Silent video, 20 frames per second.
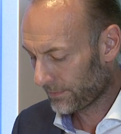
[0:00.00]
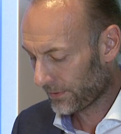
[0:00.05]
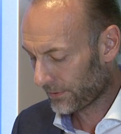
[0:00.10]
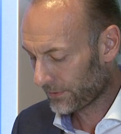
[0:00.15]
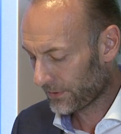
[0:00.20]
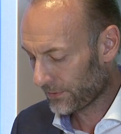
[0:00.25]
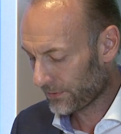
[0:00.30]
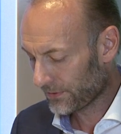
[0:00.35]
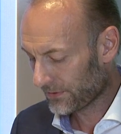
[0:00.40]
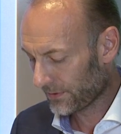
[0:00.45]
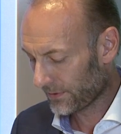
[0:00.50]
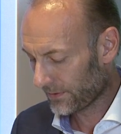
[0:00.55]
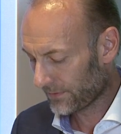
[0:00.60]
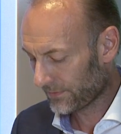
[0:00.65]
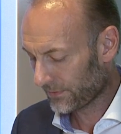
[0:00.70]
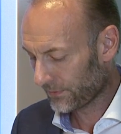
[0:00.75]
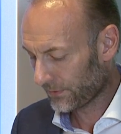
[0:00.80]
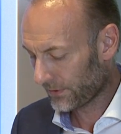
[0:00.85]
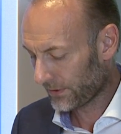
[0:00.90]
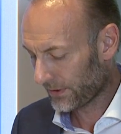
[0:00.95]
producer
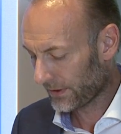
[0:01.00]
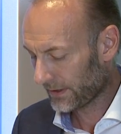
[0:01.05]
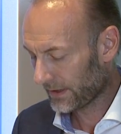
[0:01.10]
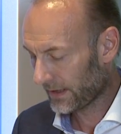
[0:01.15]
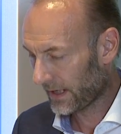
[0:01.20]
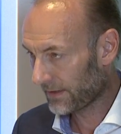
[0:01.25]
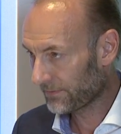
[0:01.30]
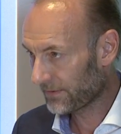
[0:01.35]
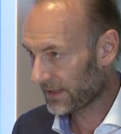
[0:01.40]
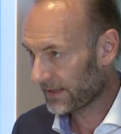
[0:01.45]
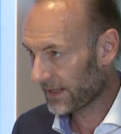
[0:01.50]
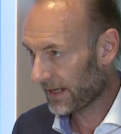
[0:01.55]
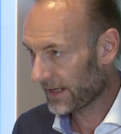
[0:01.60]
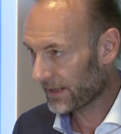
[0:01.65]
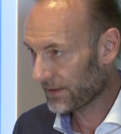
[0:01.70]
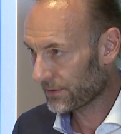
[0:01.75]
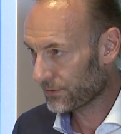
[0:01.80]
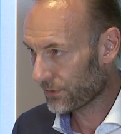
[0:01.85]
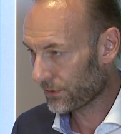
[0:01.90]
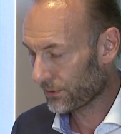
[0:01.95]
for Can We Take
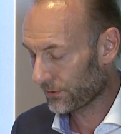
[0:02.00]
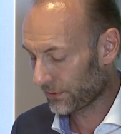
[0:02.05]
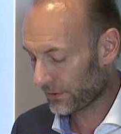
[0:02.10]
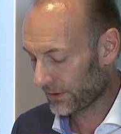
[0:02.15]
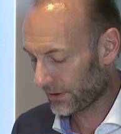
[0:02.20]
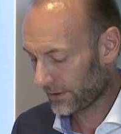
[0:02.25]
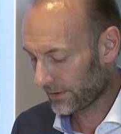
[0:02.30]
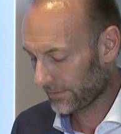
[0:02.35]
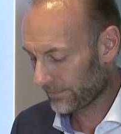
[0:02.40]
a Joke?